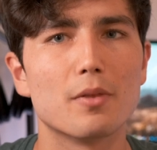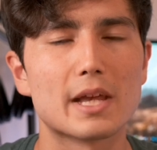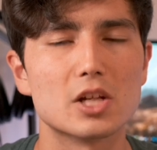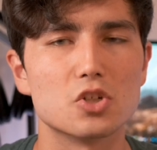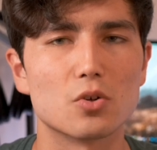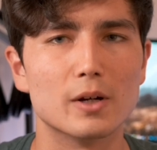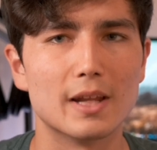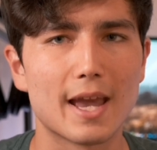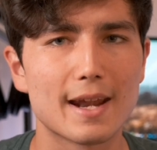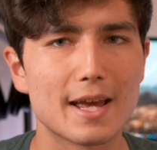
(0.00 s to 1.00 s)
Android
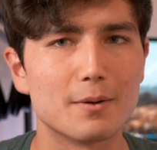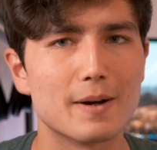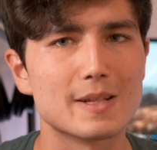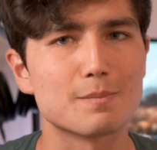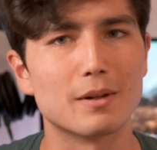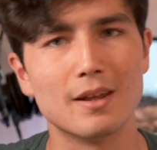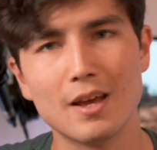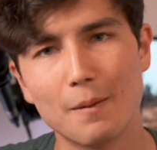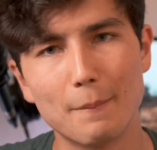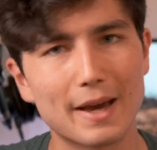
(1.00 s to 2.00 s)
and iOS, but
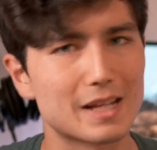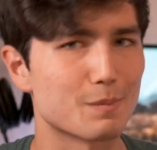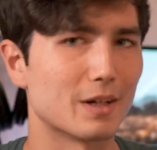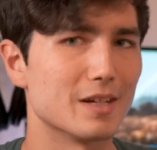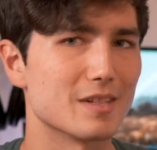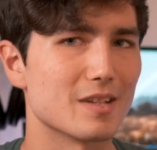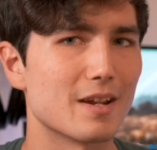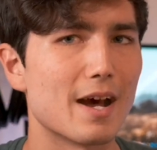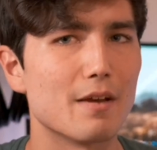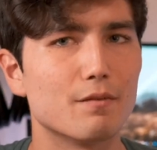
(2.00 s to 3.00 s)
my experience is on
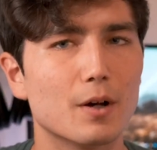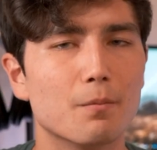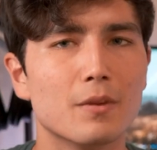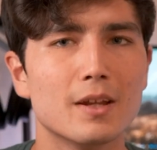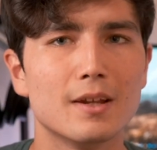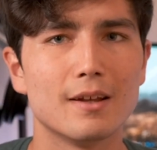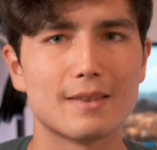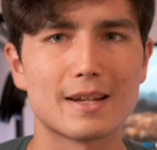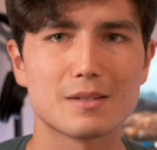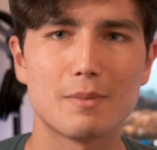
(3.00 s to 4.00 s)
iPhone.
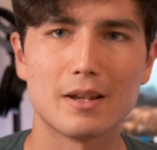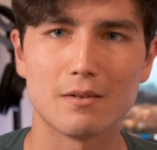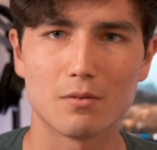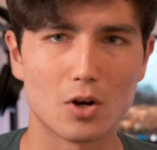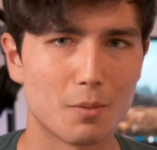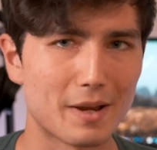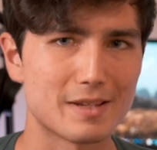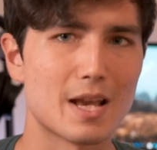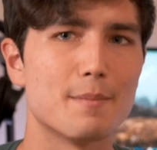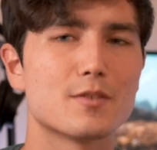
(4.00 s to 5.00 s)
That has been all my
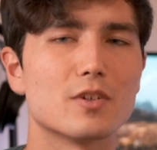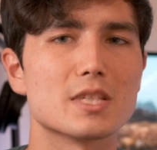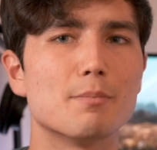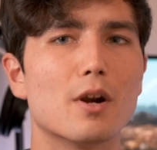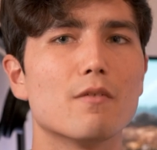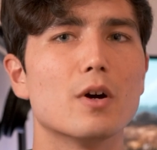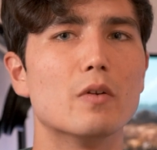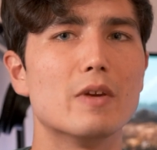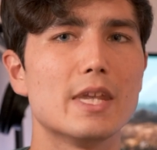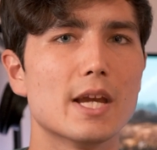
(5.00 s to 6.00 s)
tips for smartphone
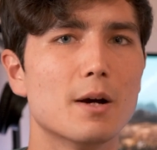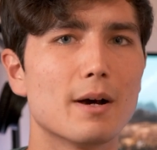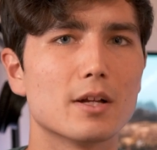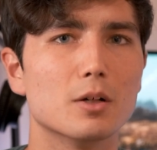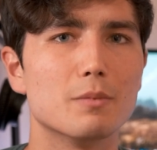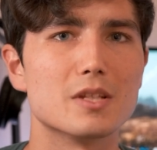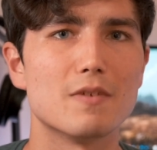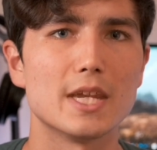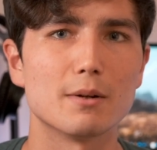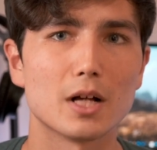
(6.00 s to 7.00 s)
video. I hope this
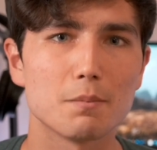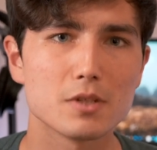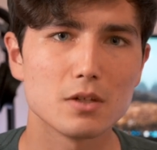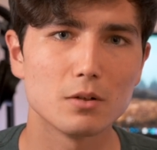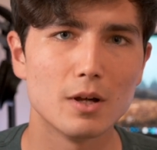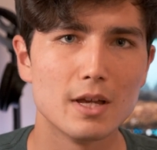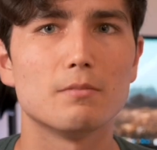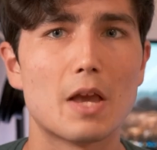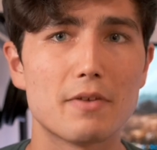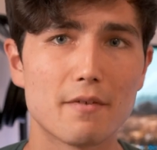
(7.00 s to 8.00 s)
video helps you.
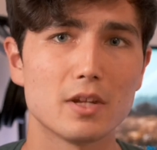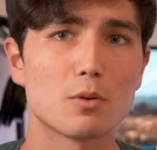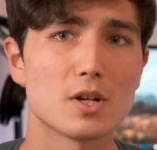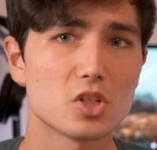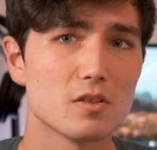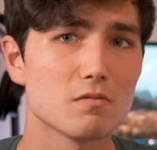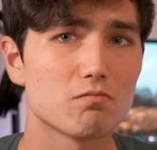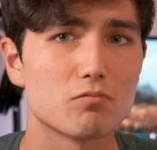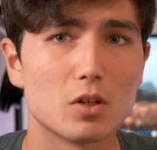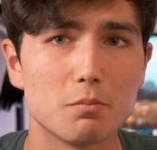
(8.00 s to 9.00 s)
If you have any questions,
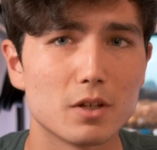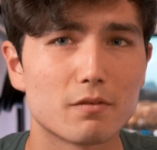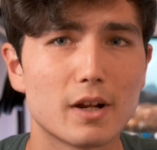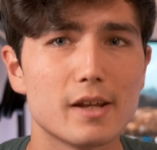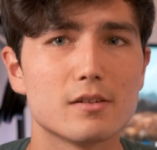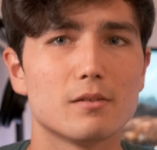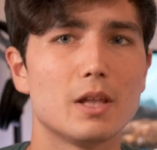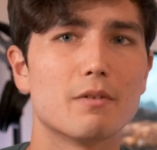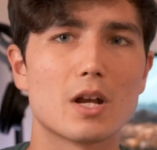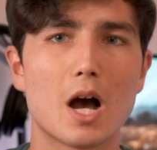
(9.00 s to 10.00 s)
don't be afraid to
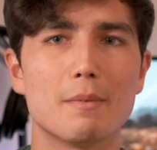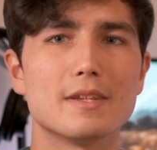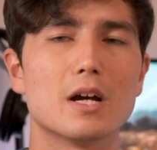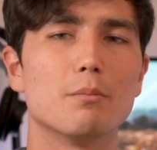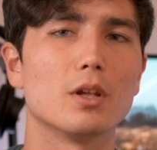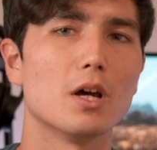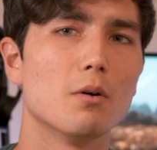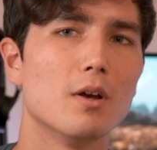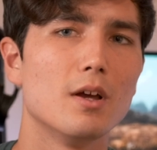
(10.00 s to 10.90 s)
leave a comment down below.